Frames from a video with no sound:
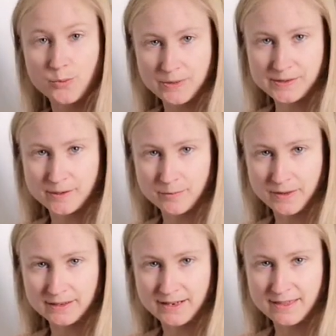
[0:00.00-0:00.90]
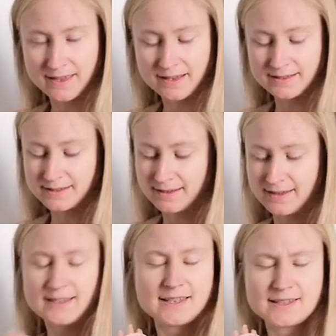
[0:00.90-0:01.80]
with something like this.
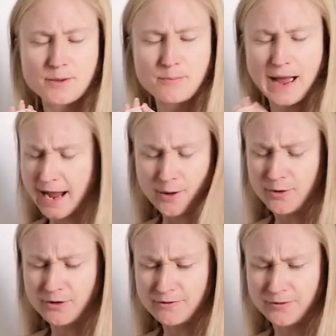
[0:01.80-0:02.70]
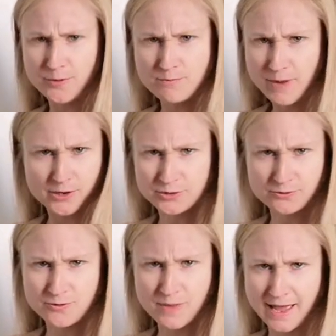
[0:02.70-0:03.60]
This is the power of the
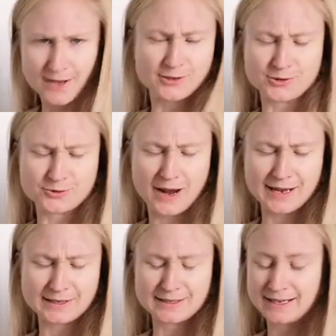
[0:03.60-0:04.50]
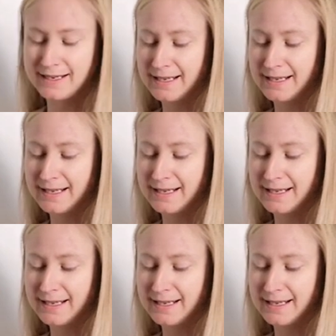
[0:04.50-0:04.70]
mushroom extract,